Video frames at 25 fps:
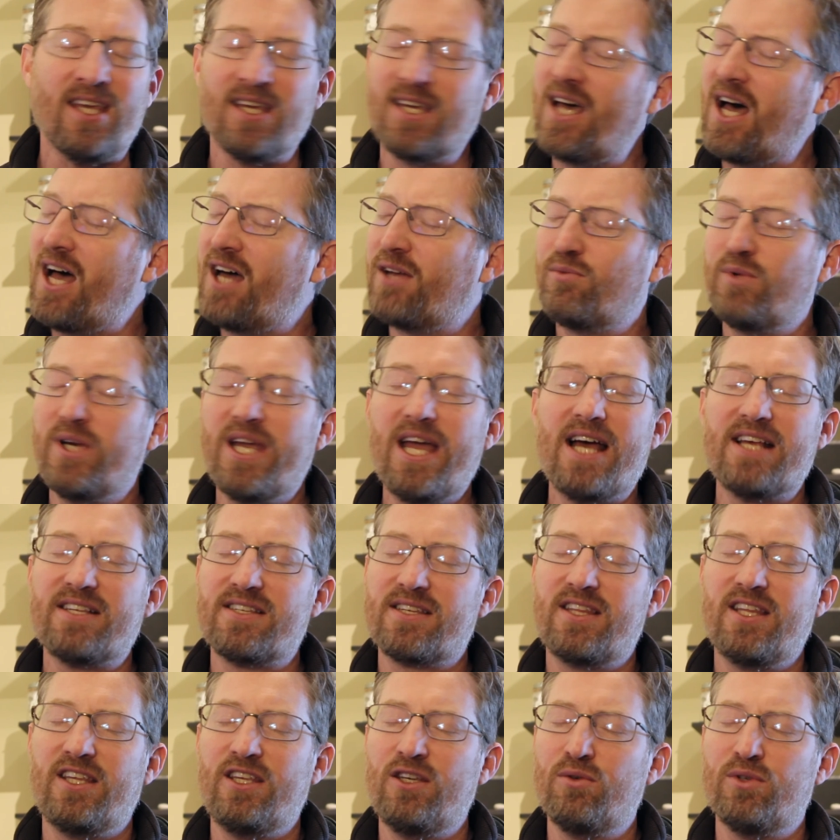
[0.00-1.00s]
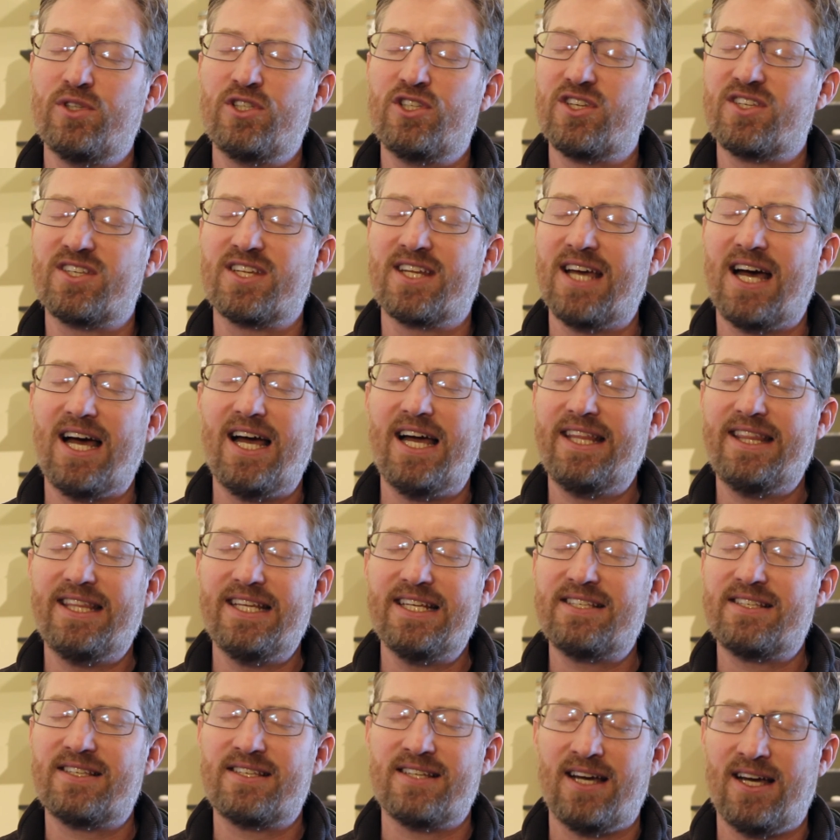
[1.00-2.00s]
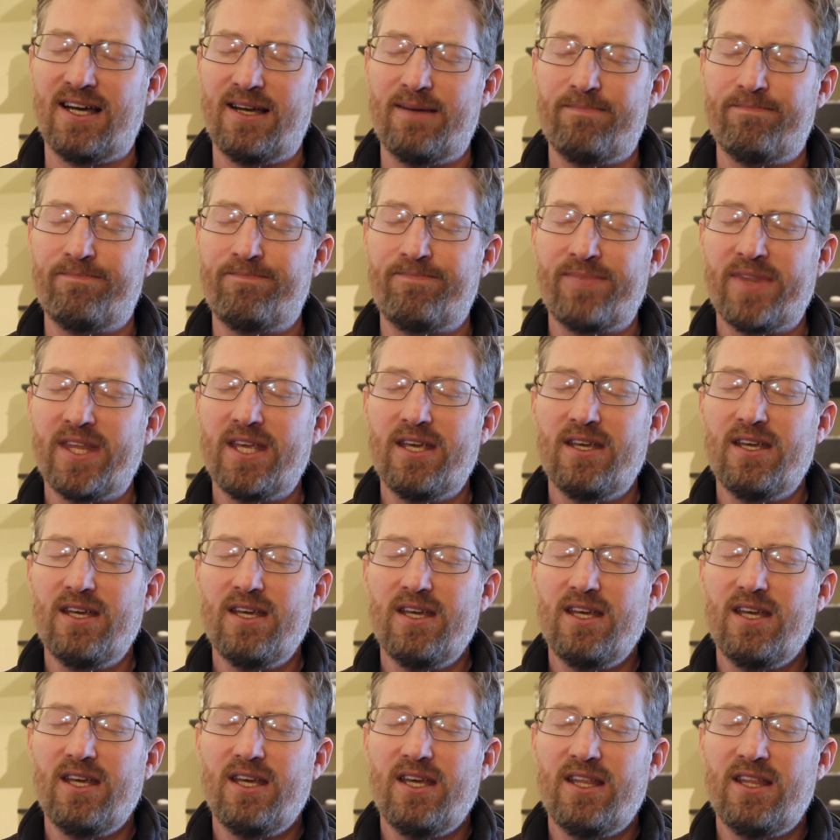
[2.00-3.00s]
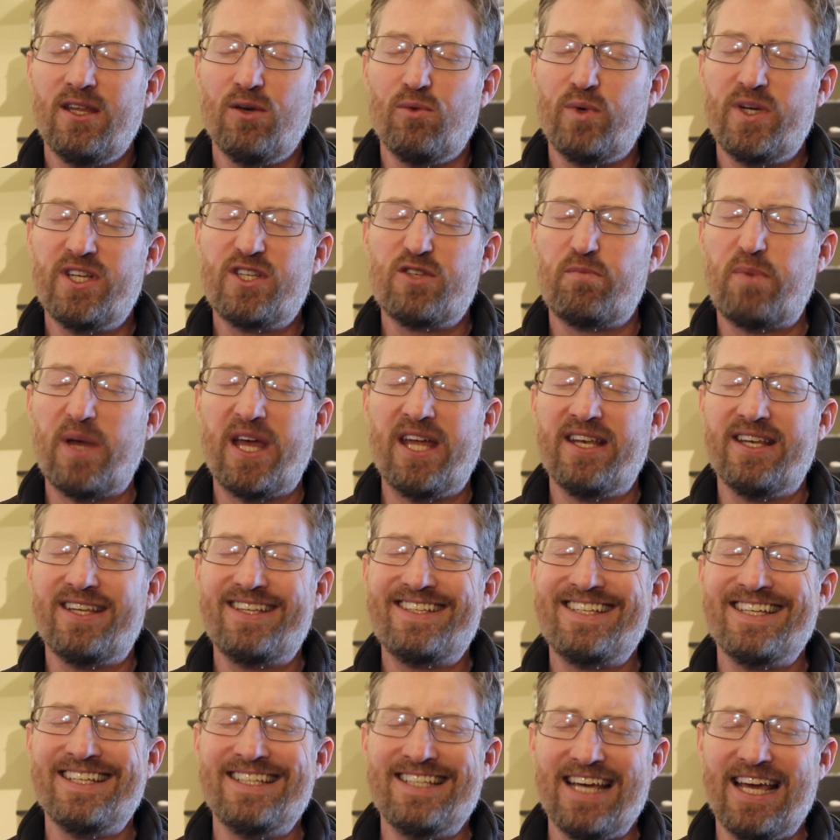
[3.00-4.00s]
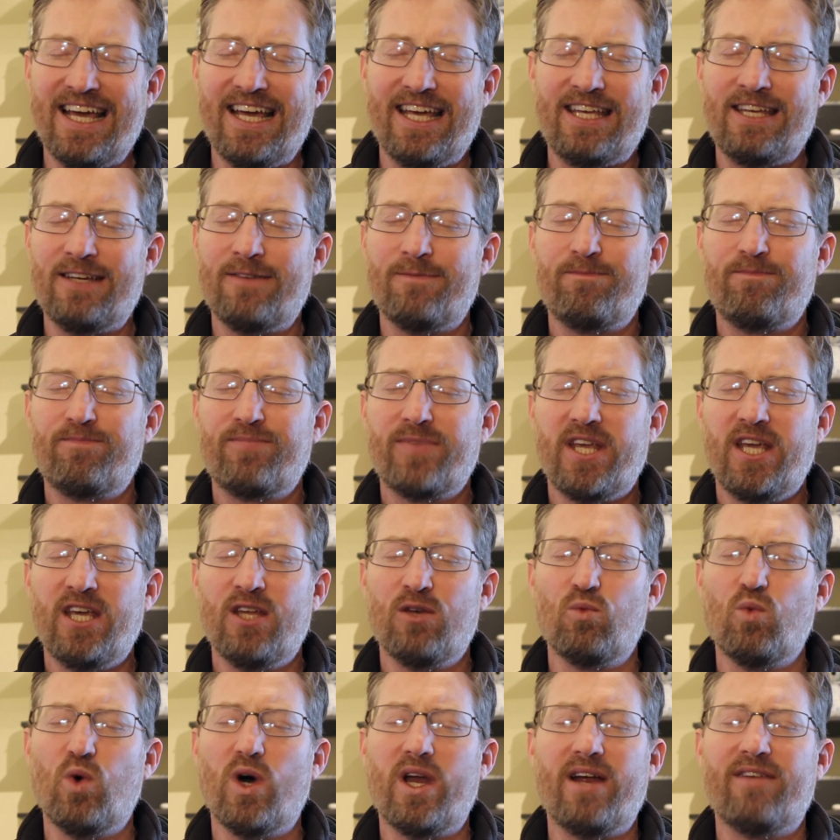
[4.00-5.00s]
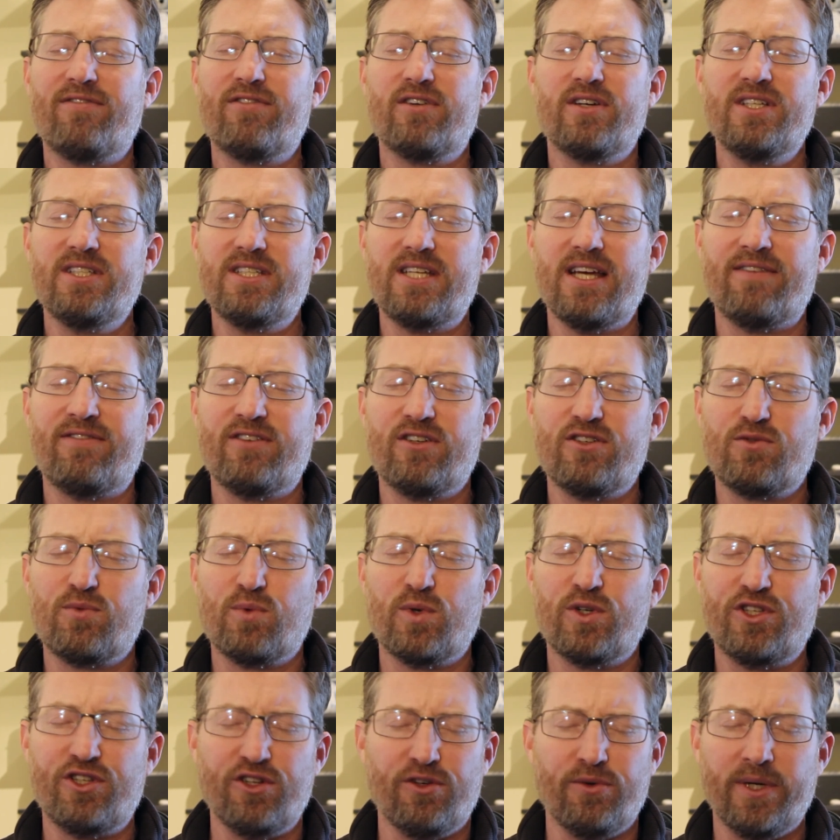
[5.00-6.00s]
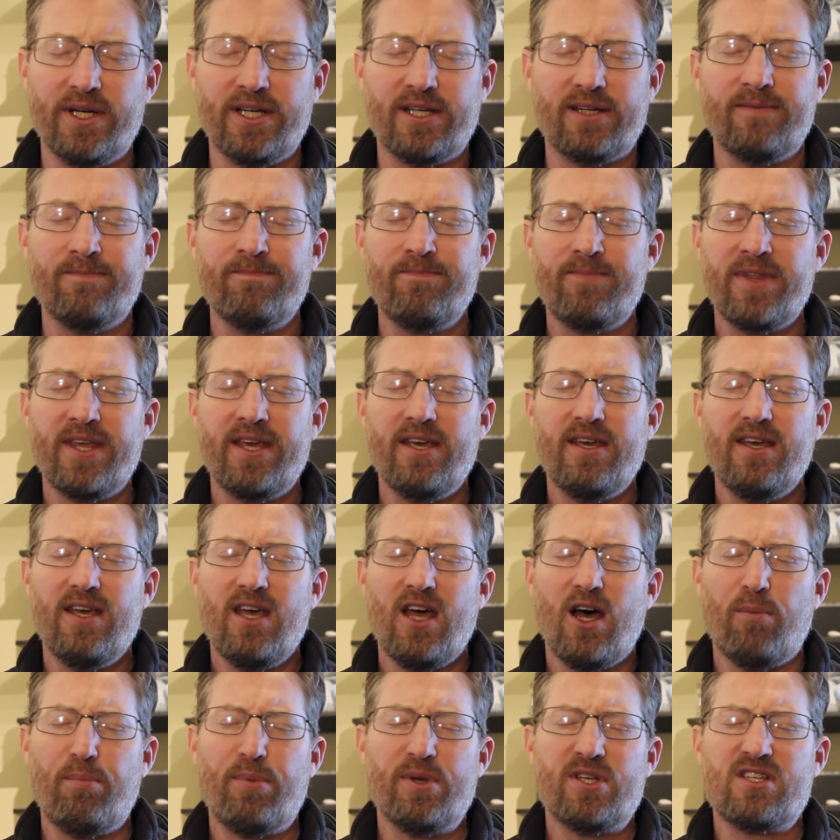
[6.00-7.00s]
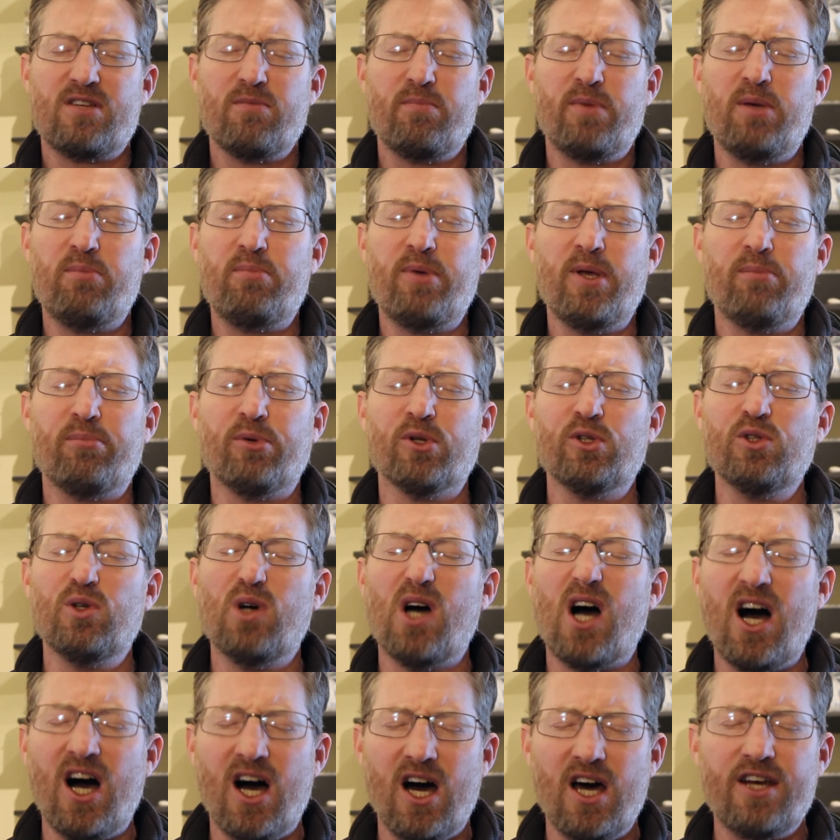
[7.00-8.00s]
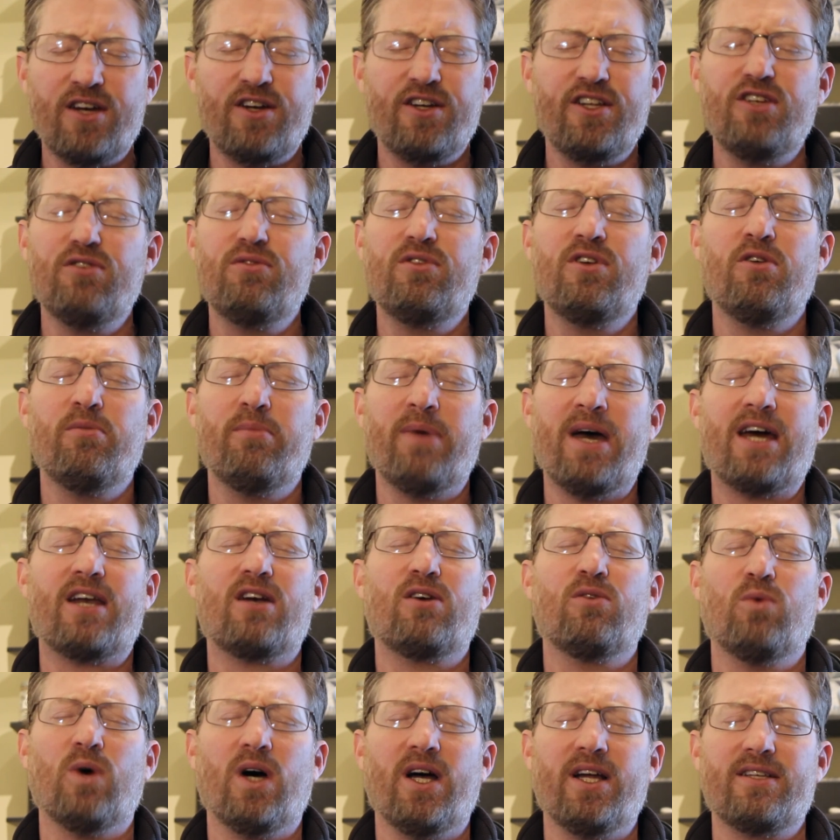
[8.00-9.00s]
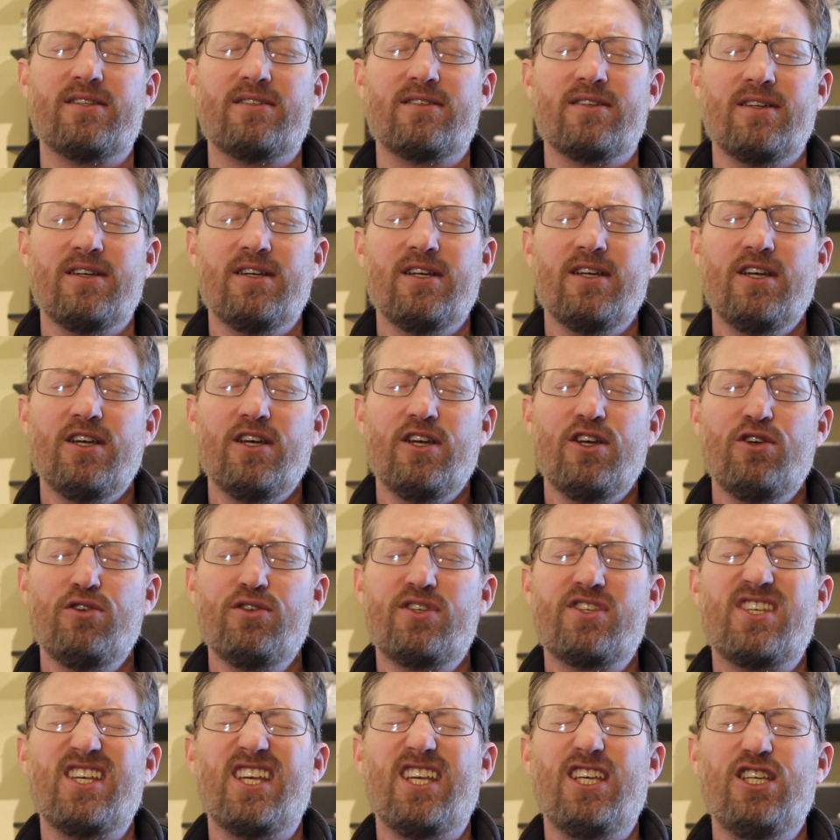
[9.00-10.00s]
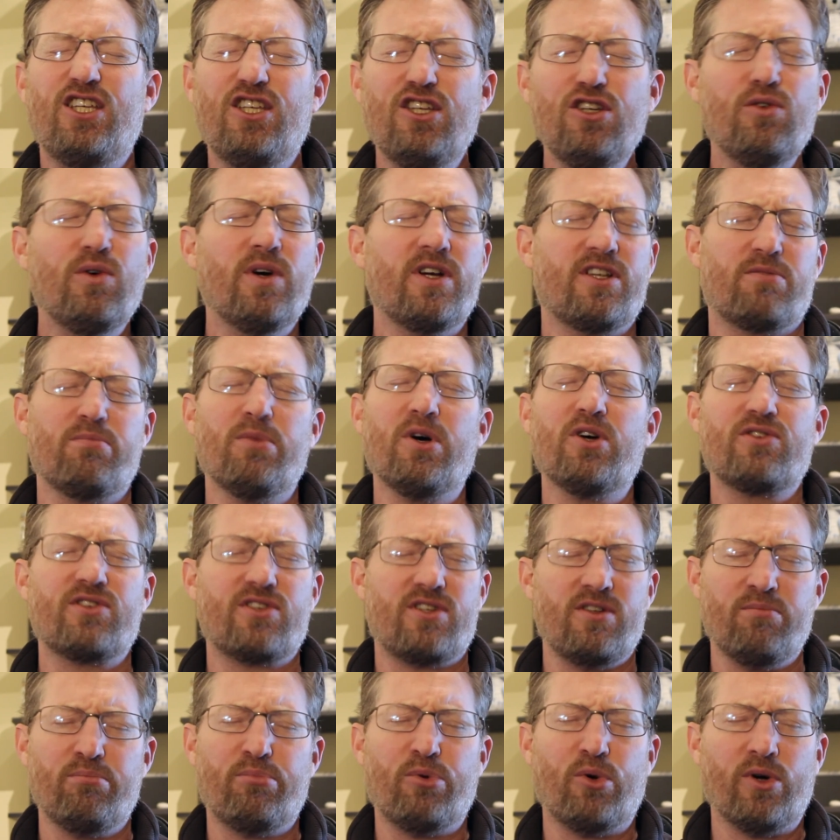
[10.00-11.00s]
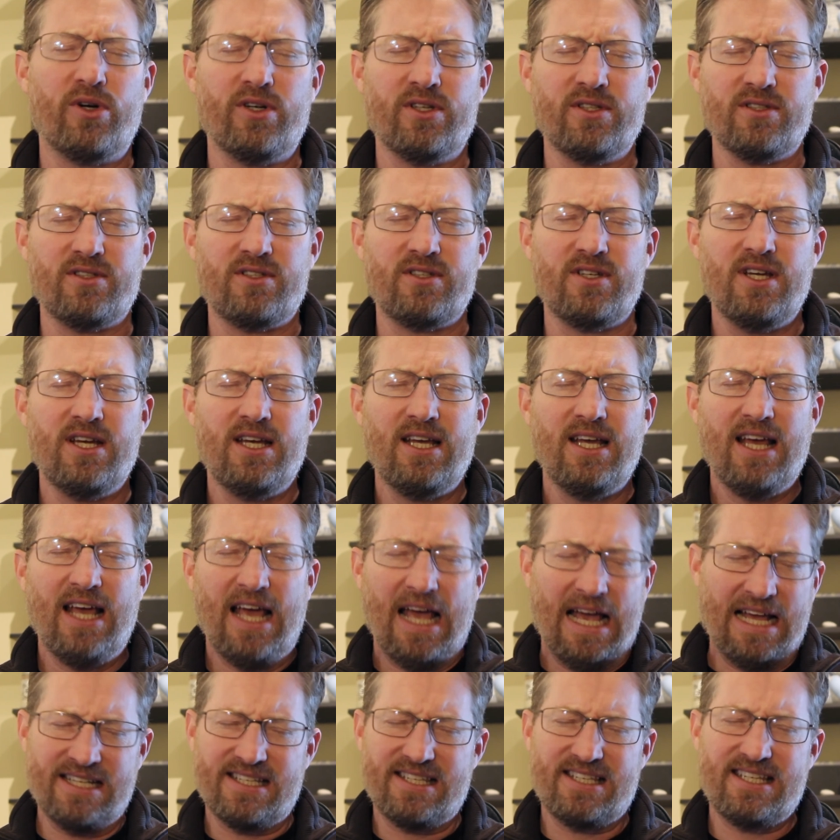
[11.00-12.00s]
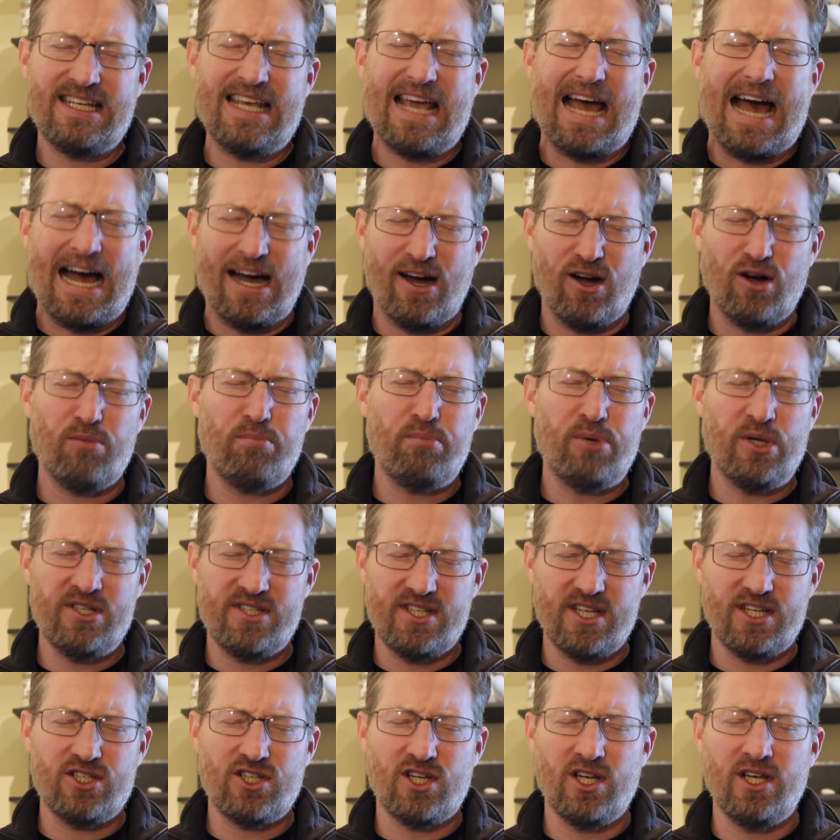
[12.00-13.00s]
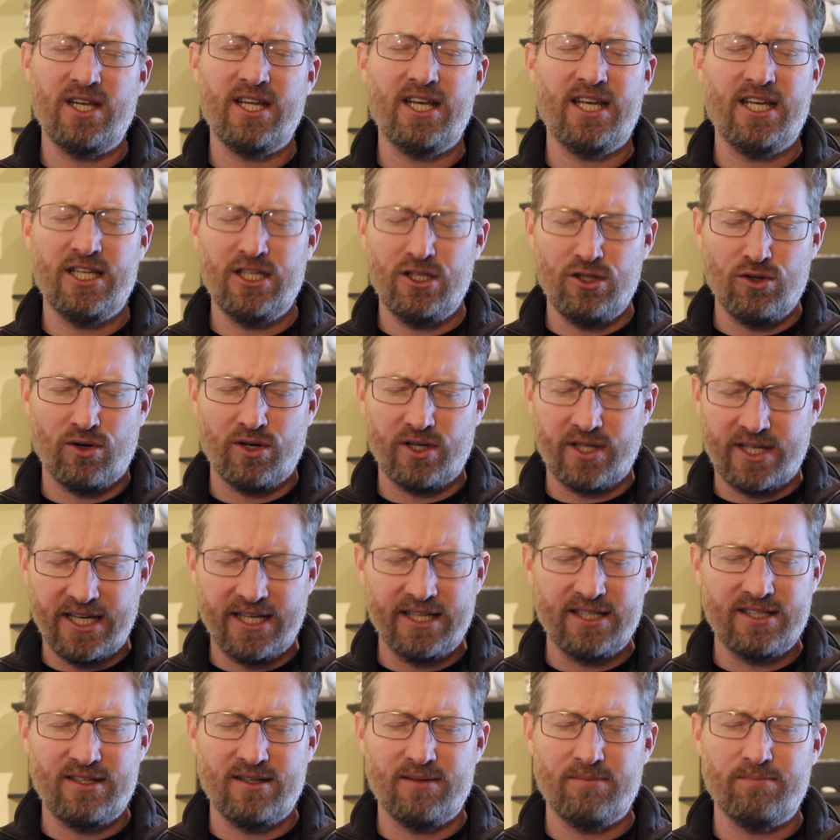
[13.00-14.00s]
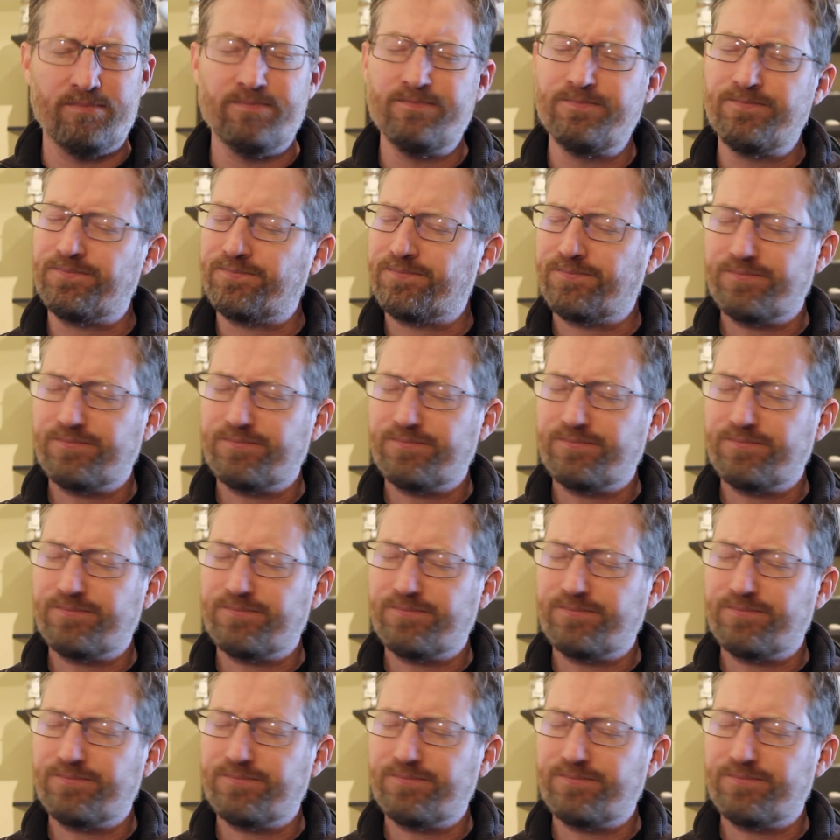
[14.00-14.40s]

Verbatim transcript: God, we ask that you would just guide this time that we spend today in whatever endeavors we're doing Help us to be people who honor you no matter what, who see you as most important, and see our position in your kingdom